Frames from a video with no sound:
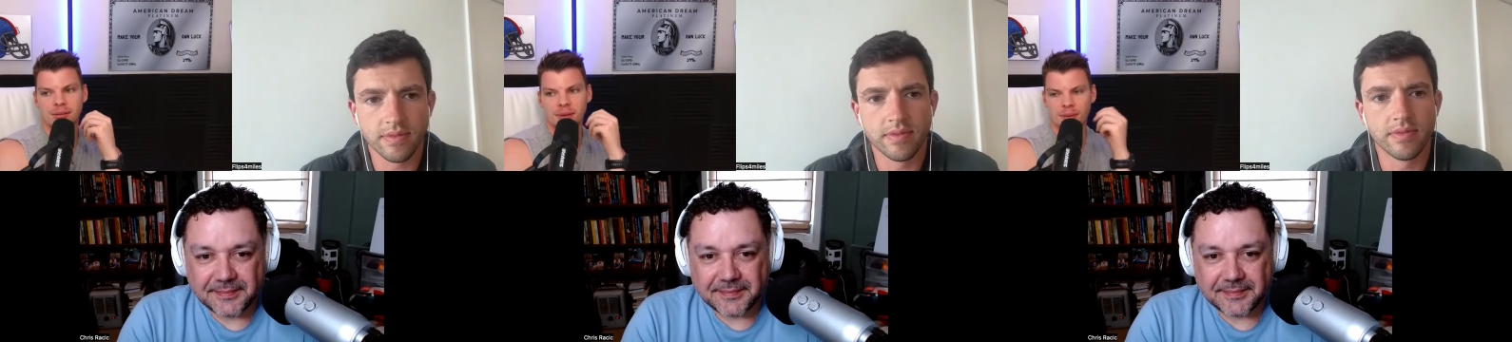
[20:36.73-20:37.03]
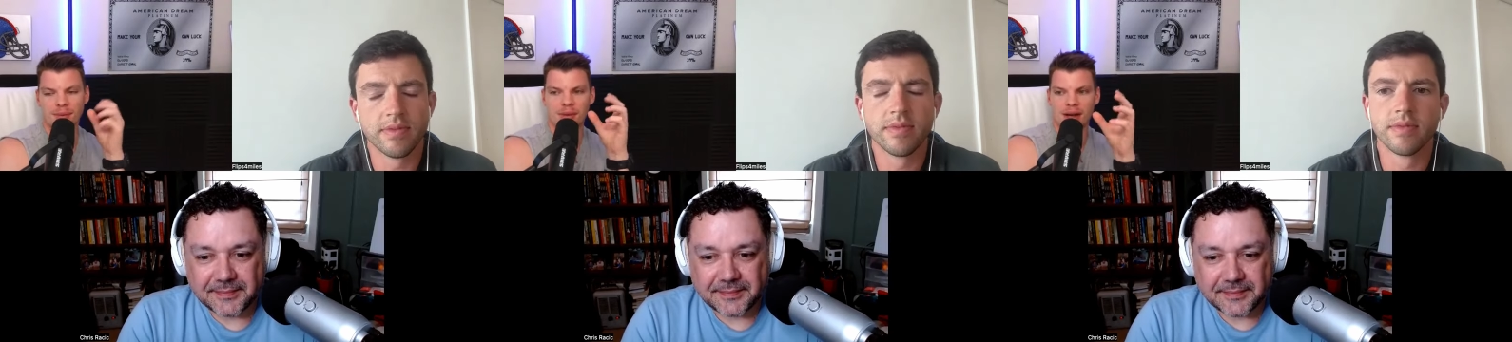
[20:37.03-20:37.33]
Speaker 1: the,
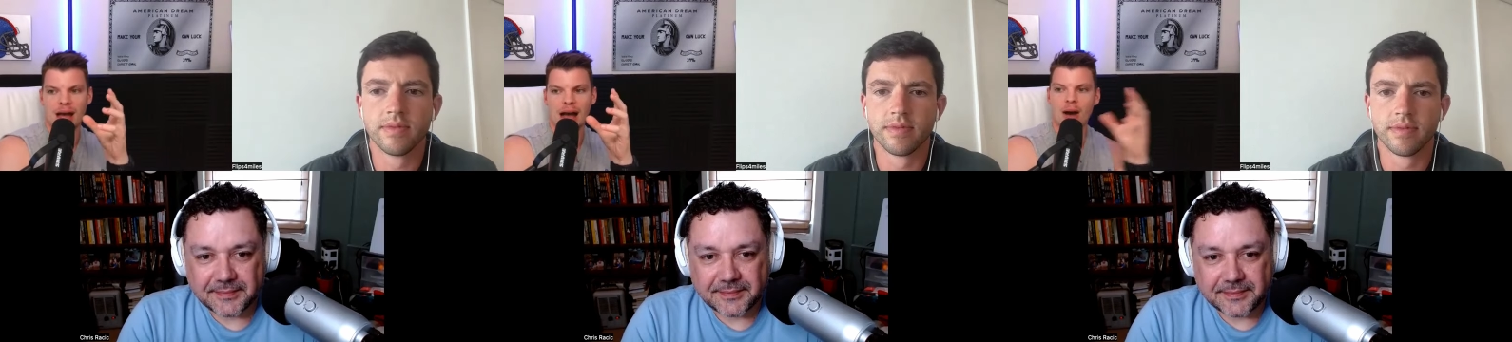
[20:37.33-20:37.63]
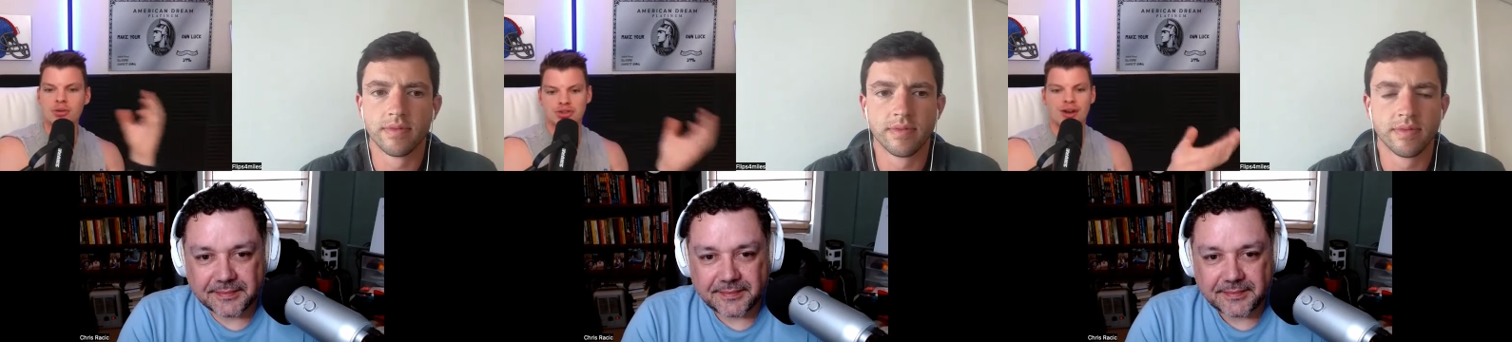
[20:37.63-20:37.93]
the,
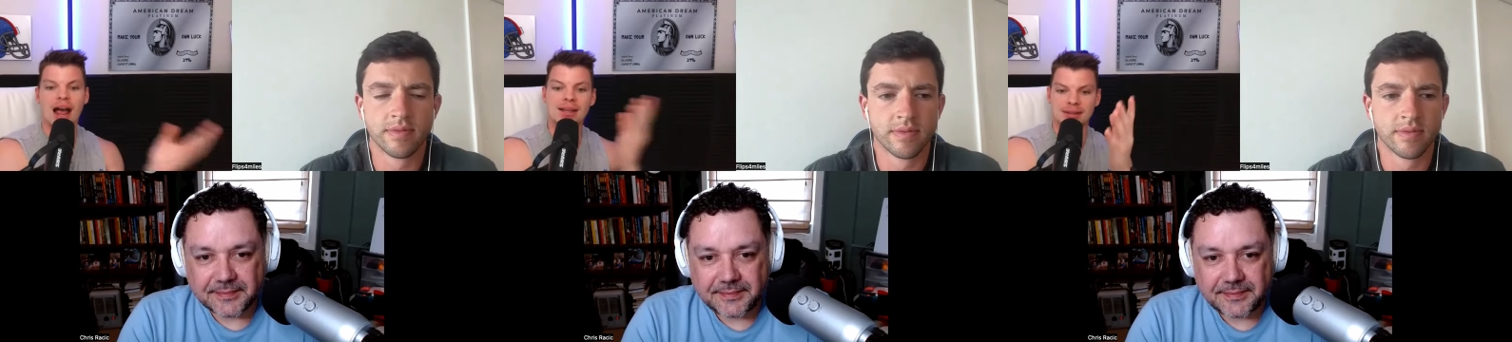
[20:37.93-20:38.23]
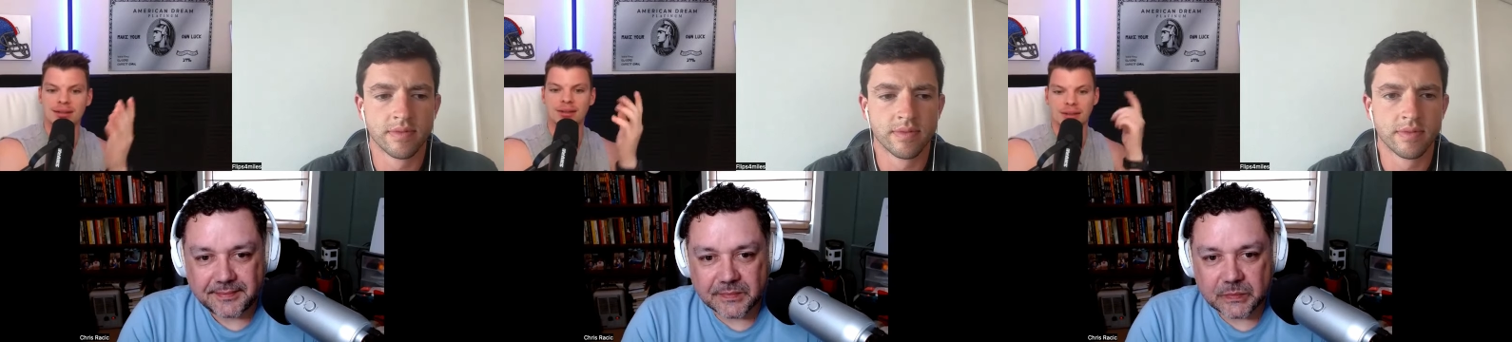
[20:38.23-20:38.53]
how
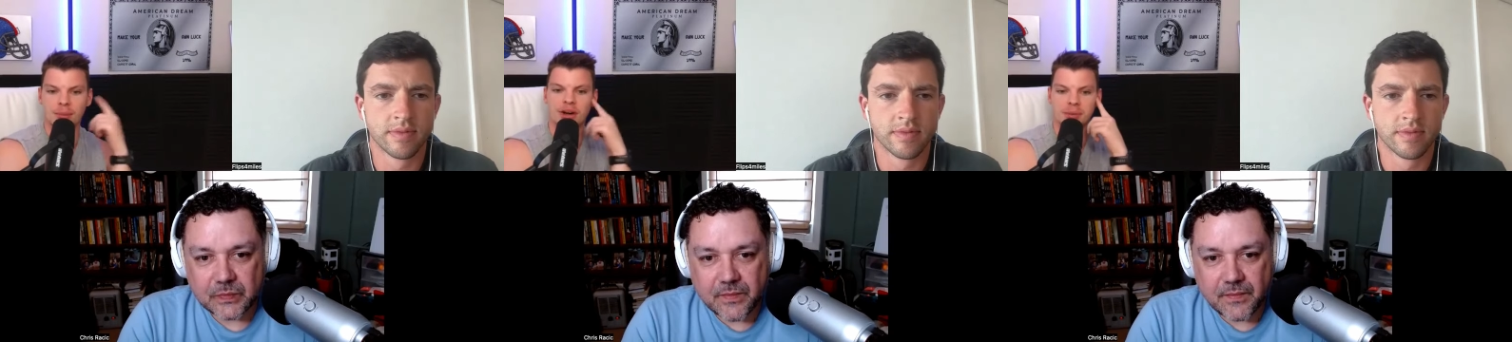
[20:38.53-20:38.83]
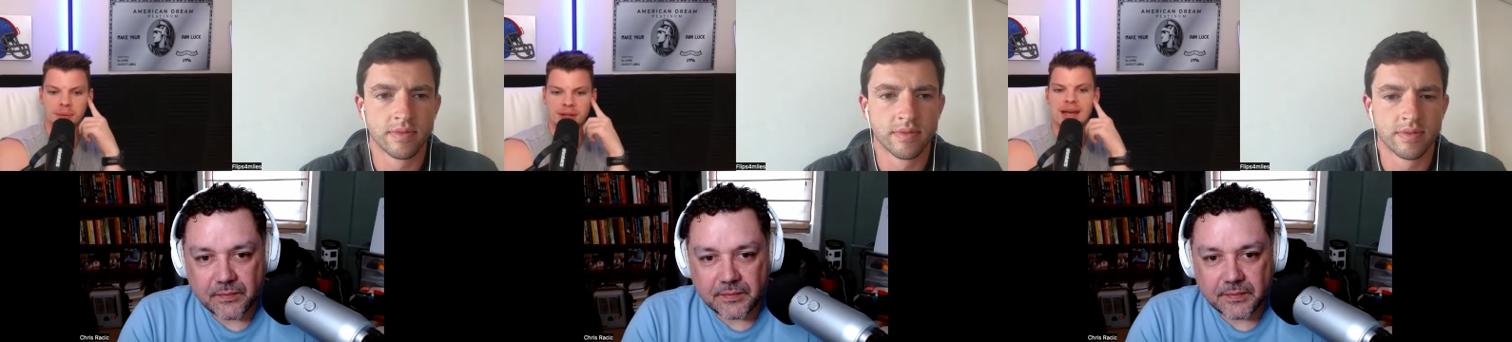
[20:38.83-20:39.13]
drastically the
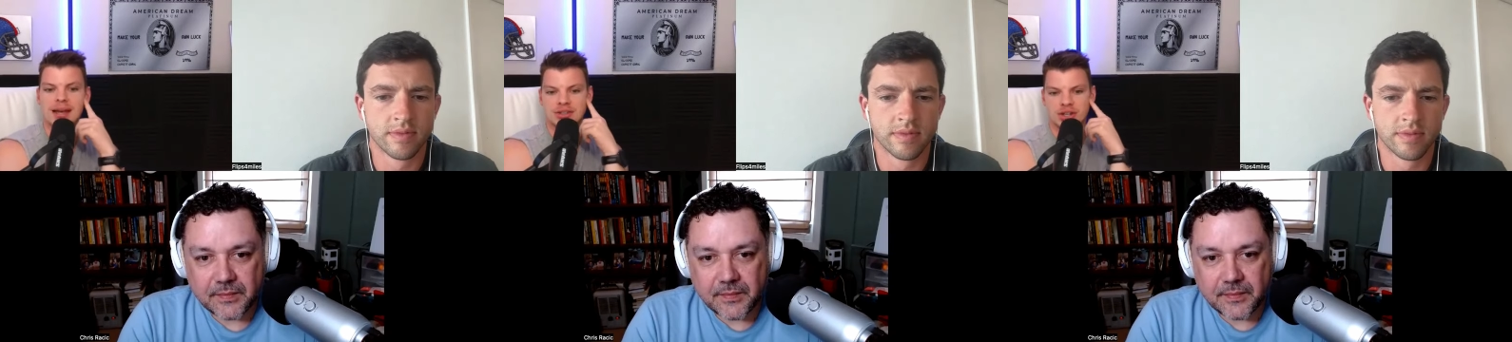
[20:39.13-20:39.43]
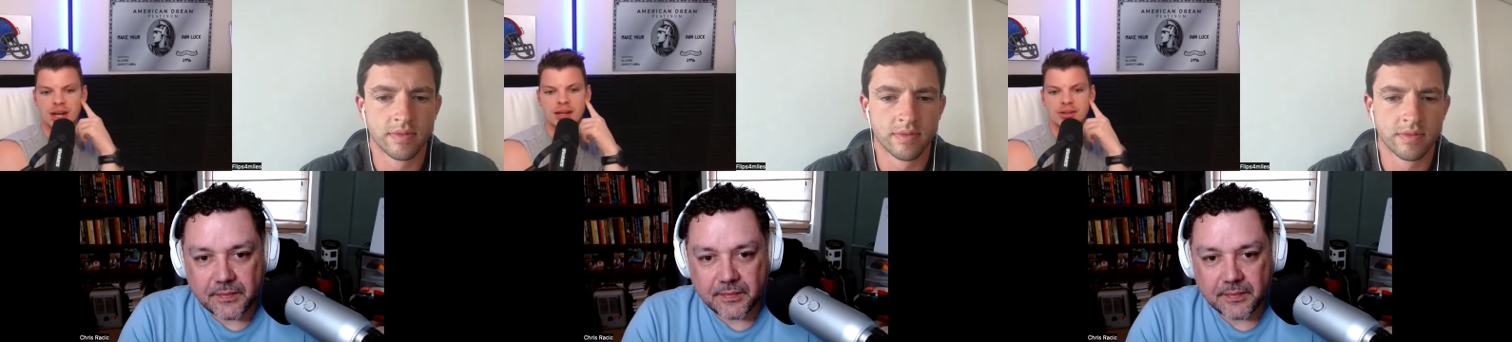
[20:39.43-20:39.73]
marketplace has
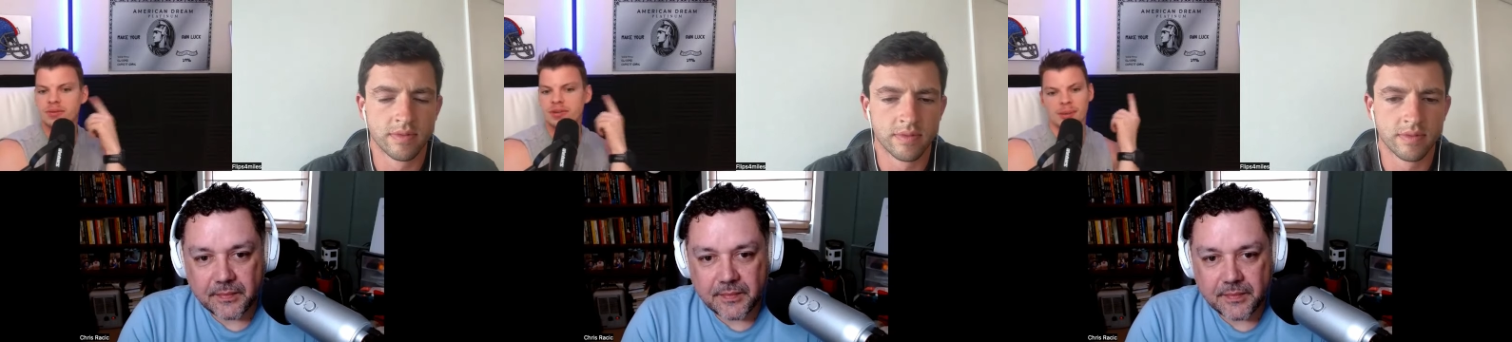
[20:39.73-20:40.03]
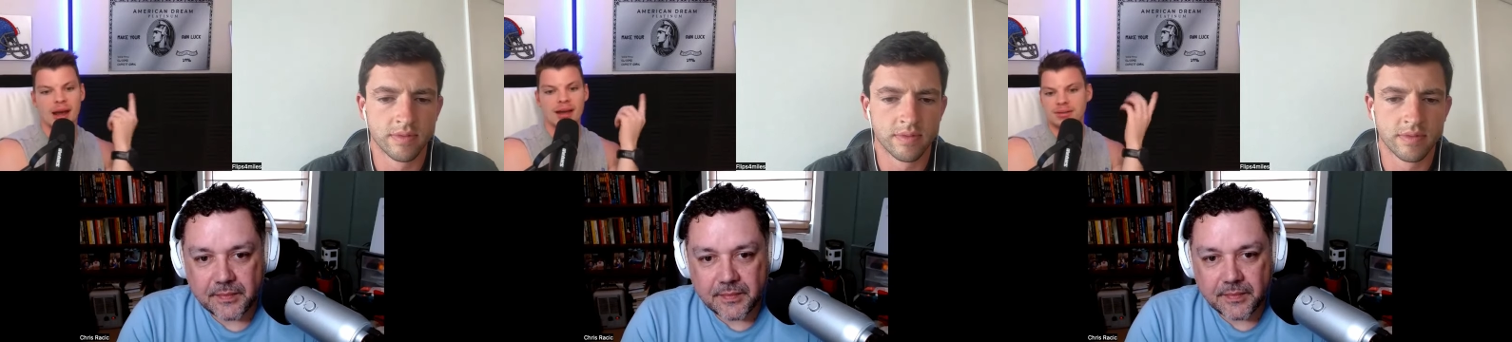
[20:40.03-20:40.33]
changed over the
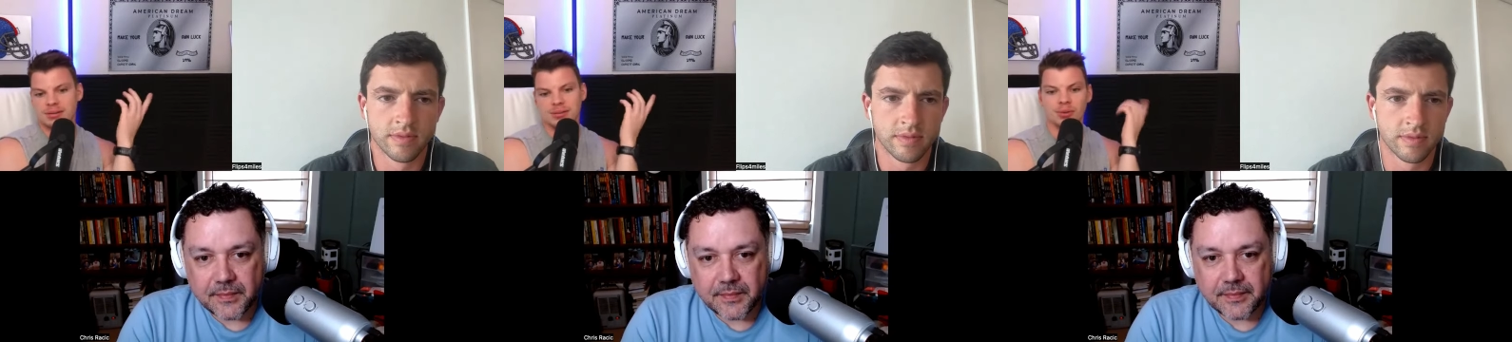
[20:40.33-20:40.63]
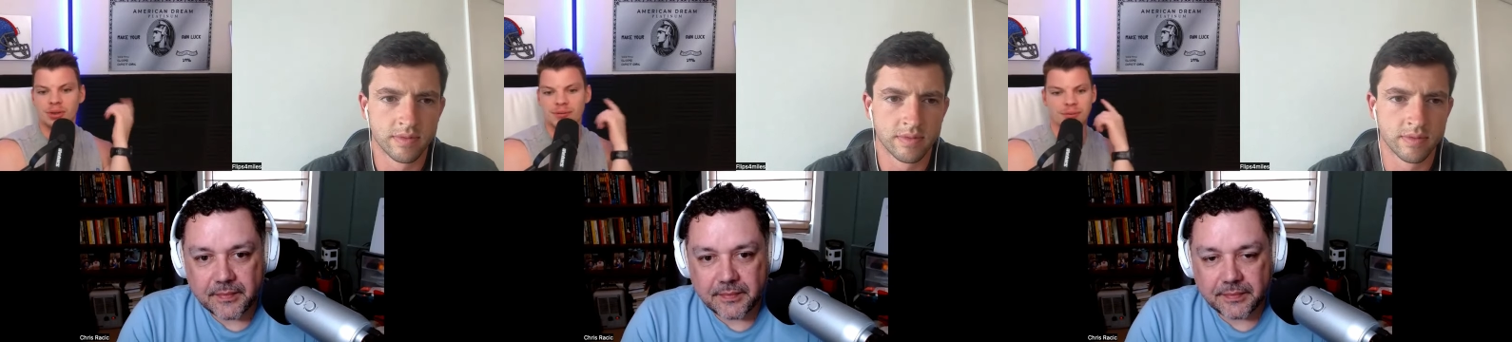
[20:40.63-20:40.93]
past
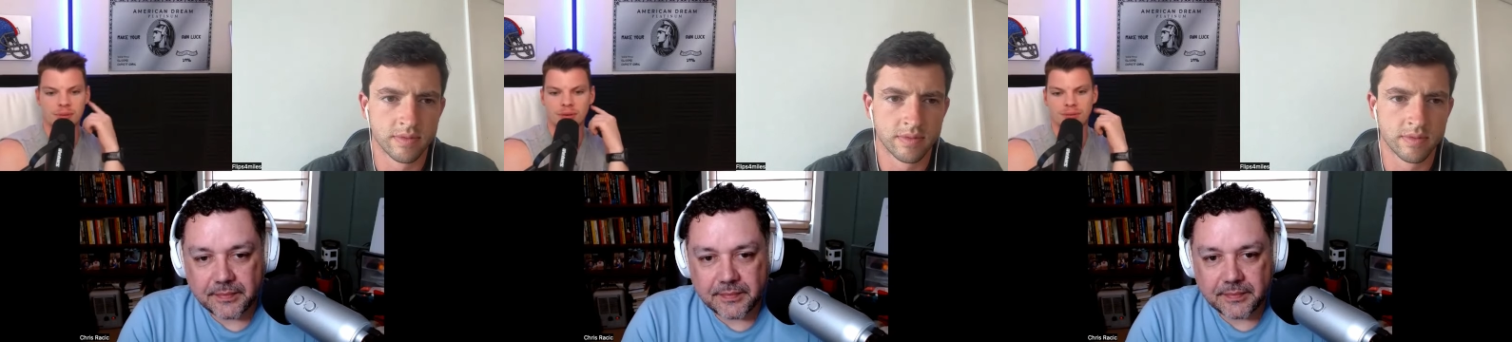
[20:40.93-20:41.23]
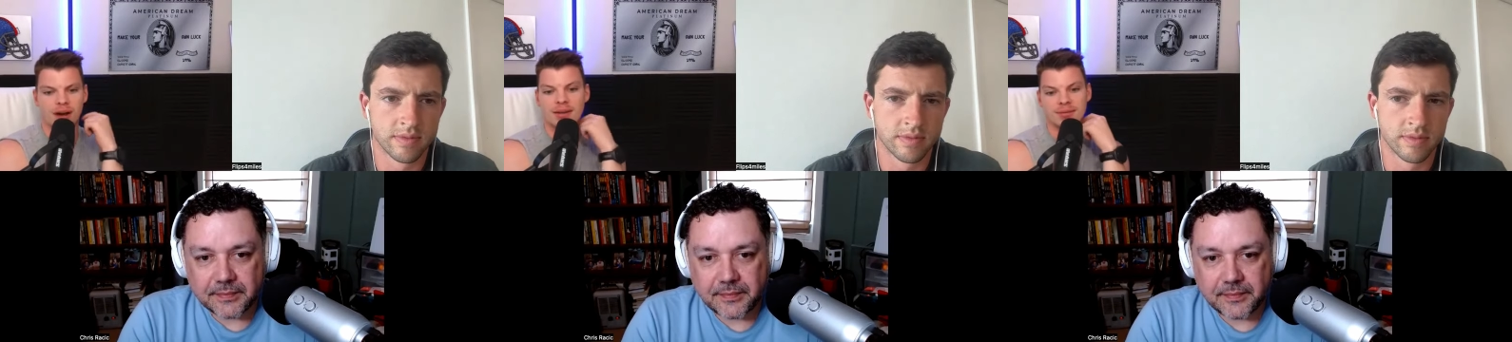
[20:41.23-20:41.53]
three, four,
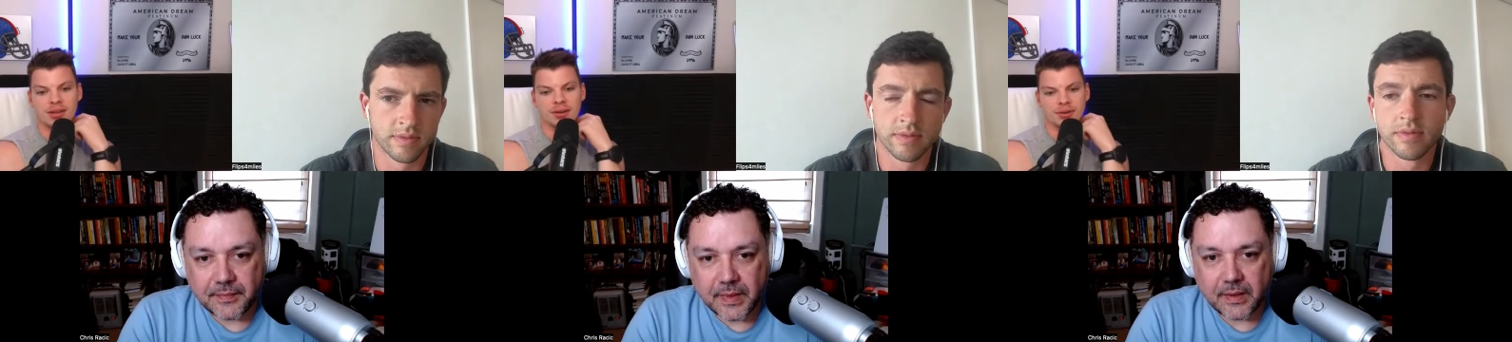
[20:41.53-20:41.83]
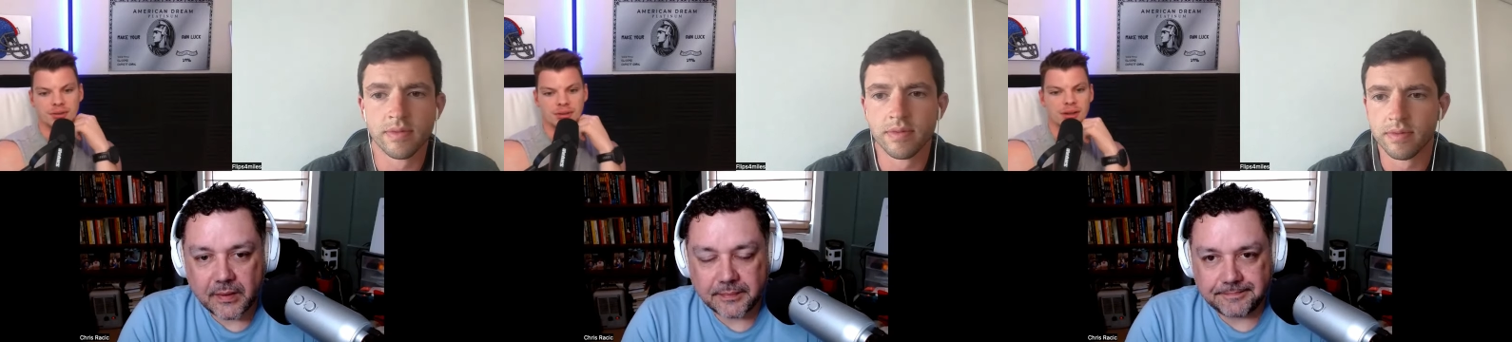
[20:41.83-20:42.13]
five
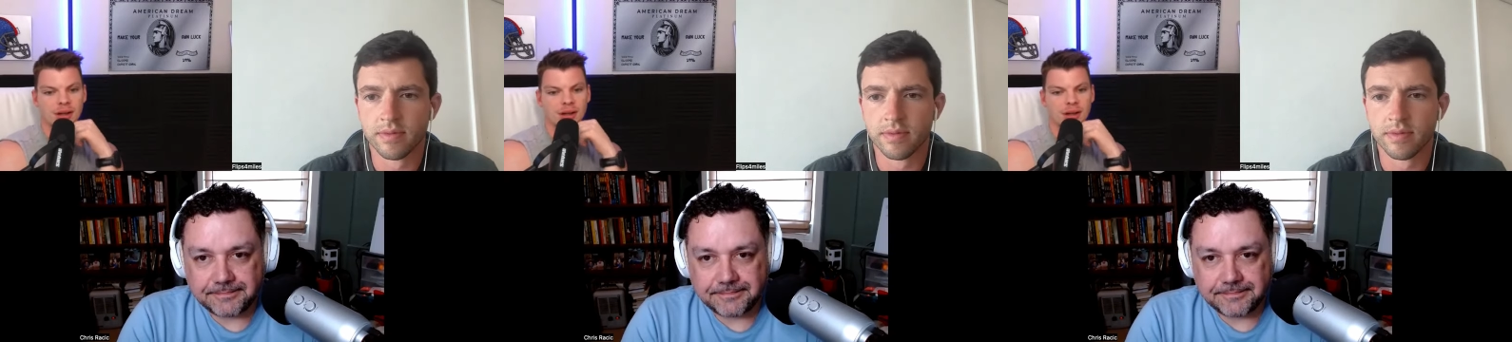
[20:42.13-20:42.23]
years,